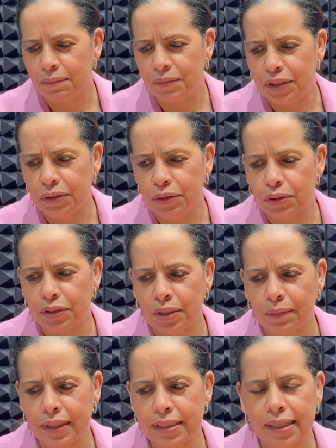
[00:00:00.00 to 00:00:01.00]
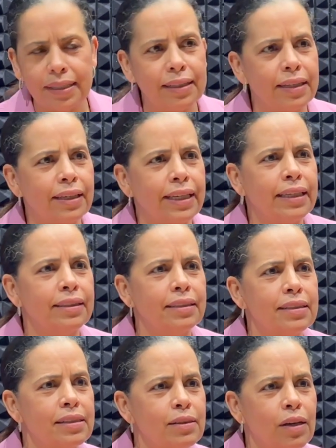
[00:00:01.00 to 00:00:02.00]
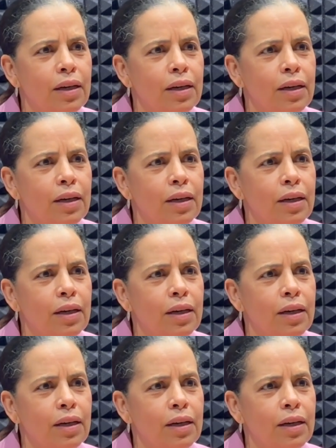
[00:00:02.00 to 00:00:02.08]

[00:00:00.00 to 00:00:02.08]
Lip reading: News or something saying that Lakeland is